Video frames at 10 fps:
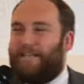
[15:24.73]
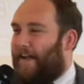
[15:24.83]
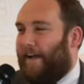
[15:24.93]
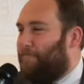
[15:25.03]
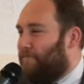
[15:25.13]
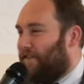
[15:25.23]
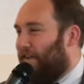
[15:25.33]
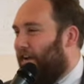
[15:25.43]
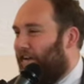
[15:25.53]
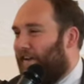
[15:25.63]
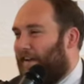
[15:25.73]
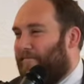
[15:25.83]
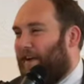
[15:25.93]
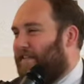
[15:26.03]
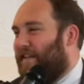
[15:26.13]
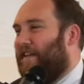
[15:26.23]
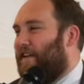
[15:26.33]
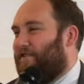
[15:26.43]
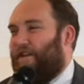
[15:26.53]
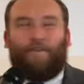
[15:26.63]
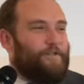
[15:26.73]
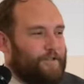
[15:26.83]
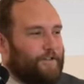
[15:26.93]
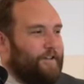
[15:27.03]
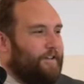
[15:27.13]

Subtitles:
times in my teenage years: